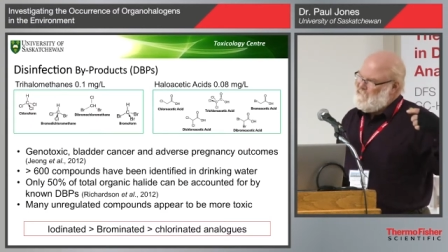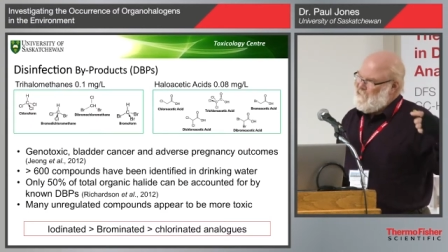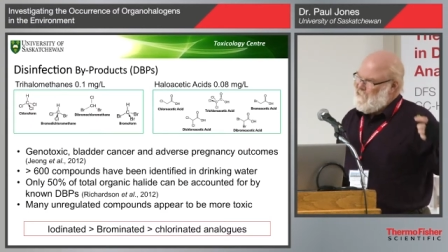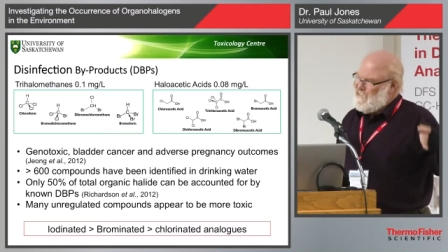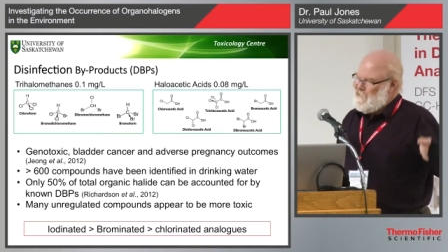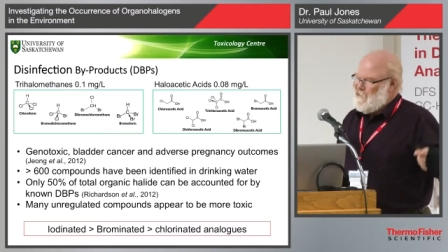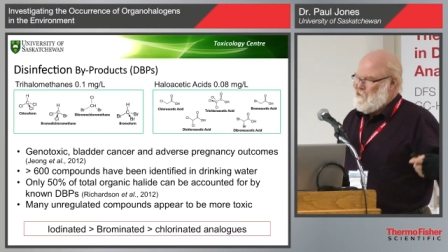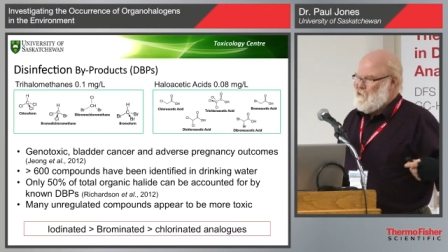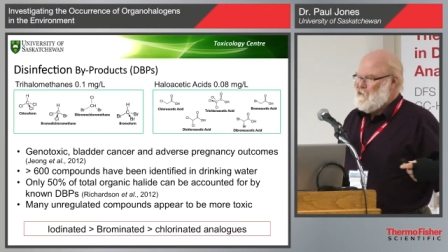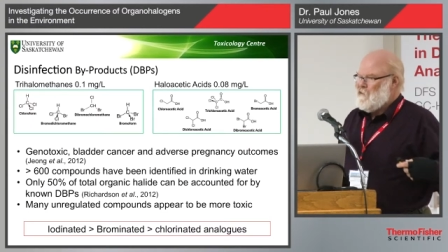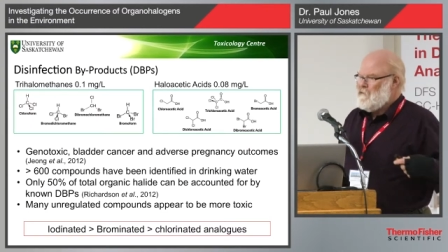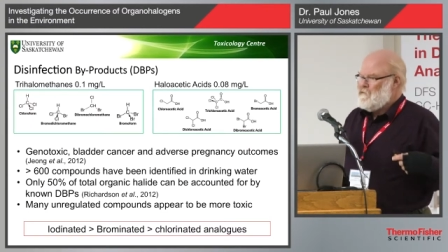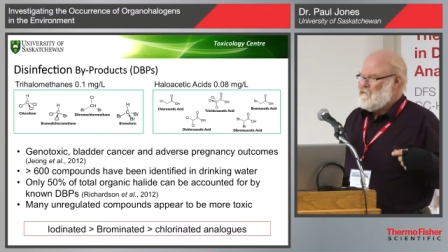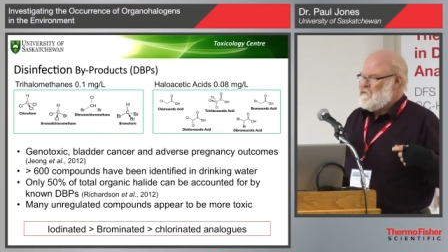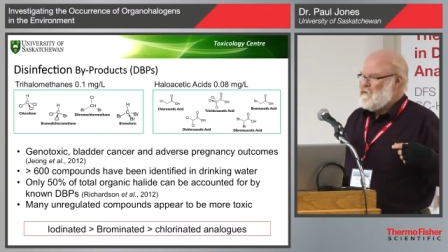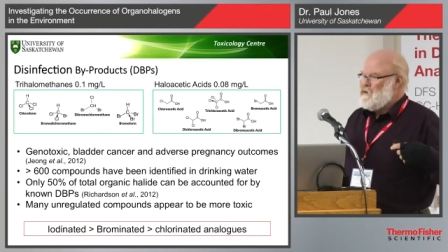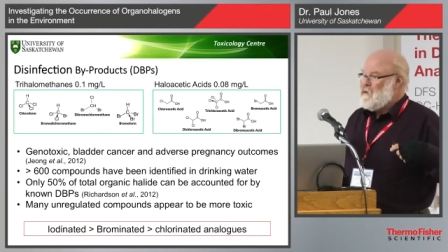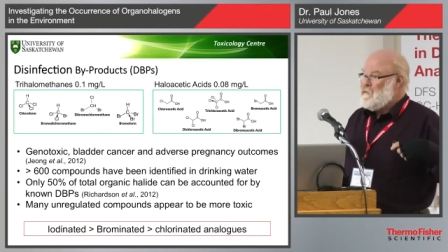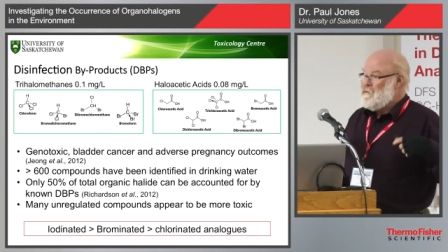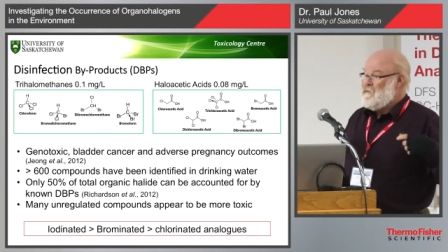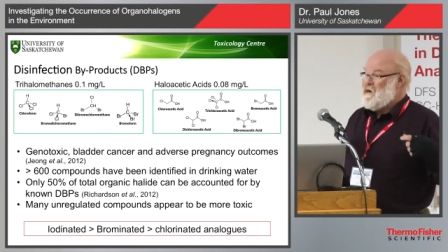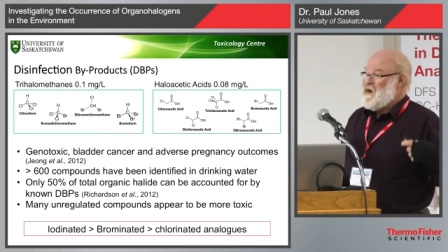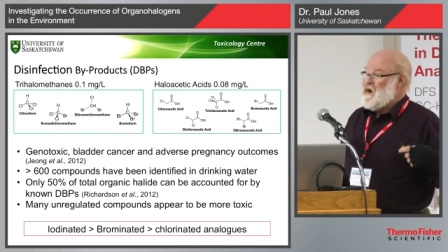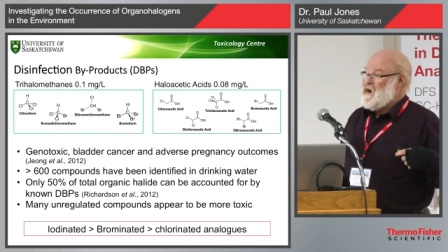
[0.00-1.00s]
account for
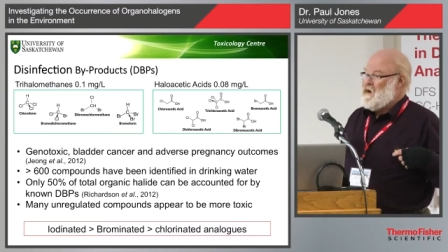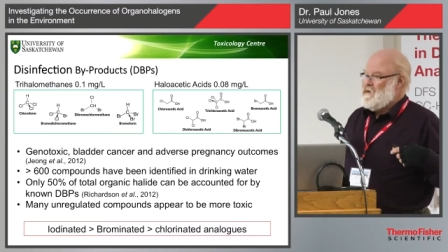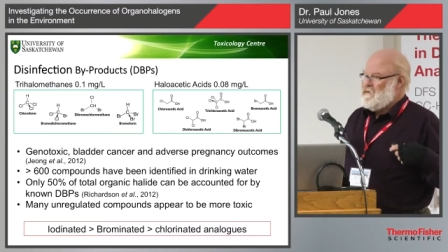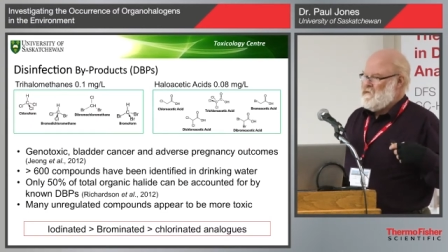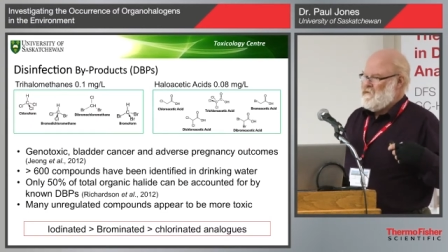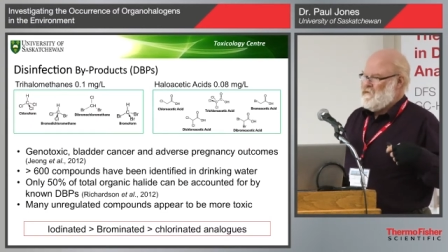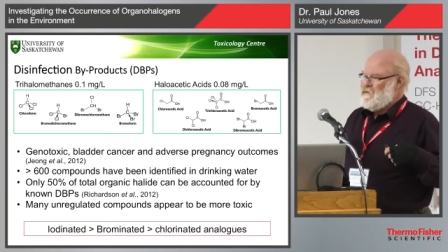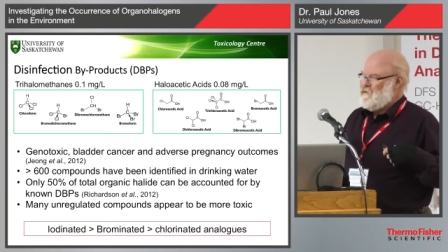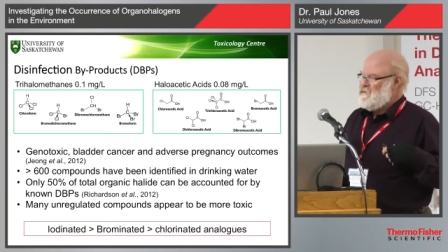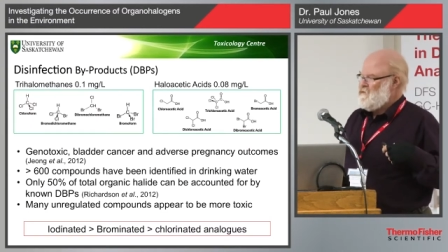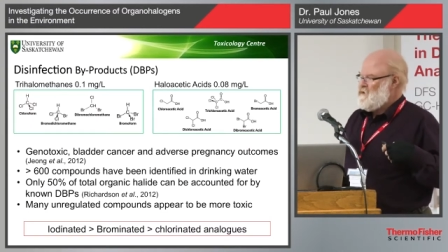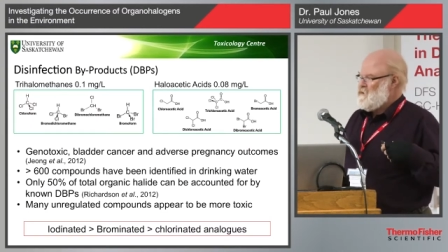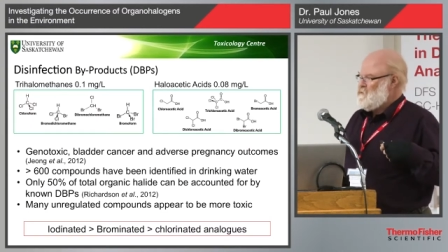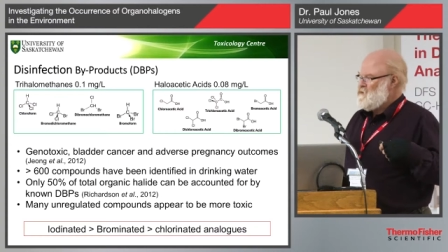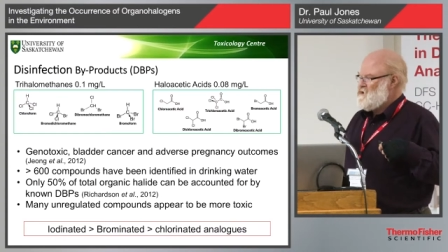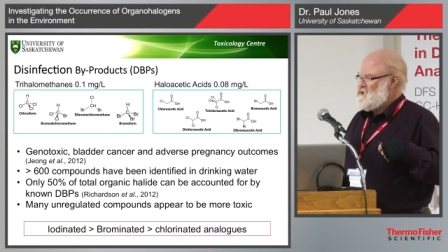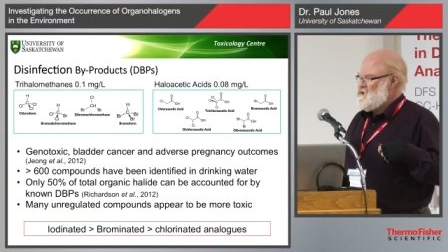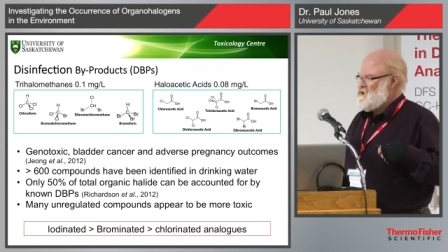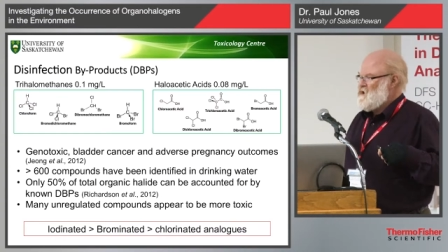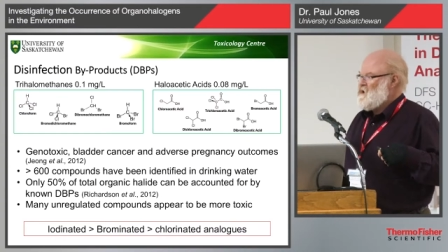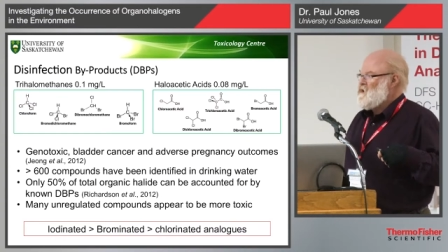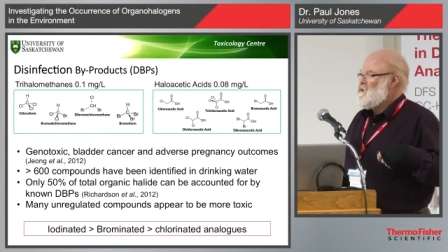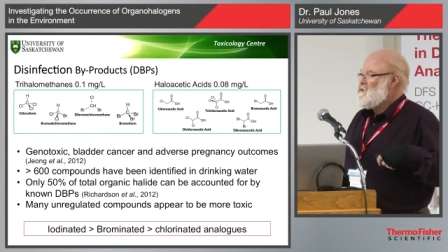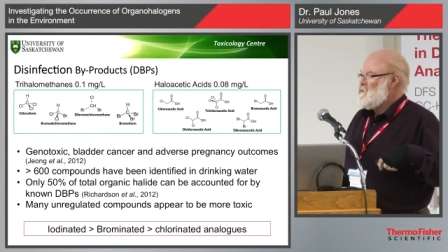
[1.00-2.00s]
about
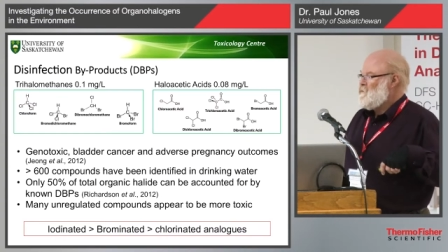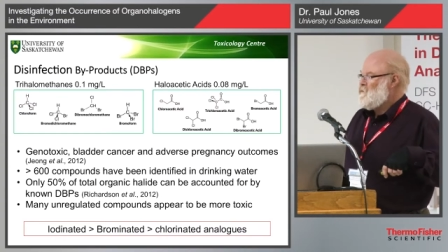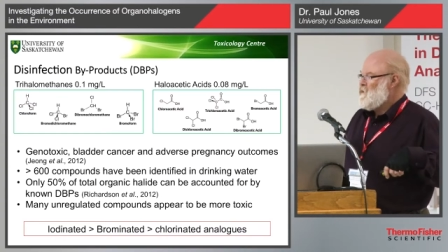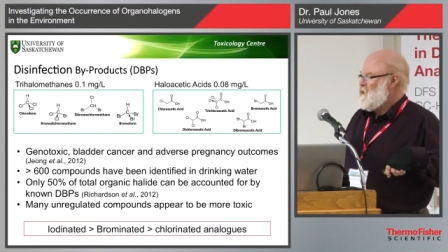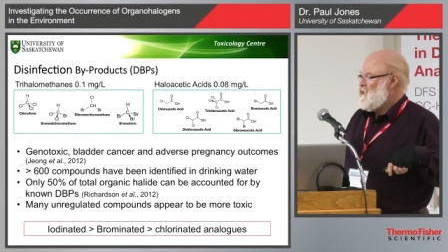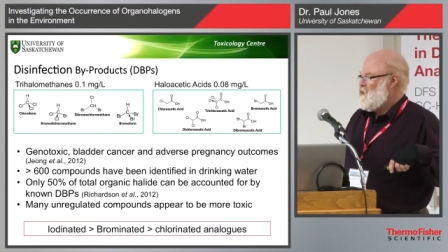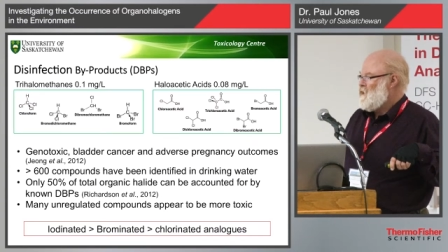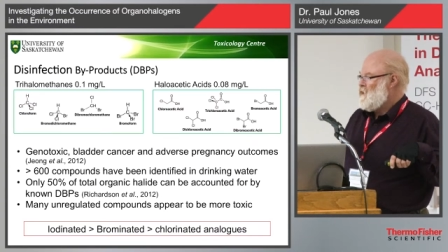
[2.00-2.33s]
50% uh,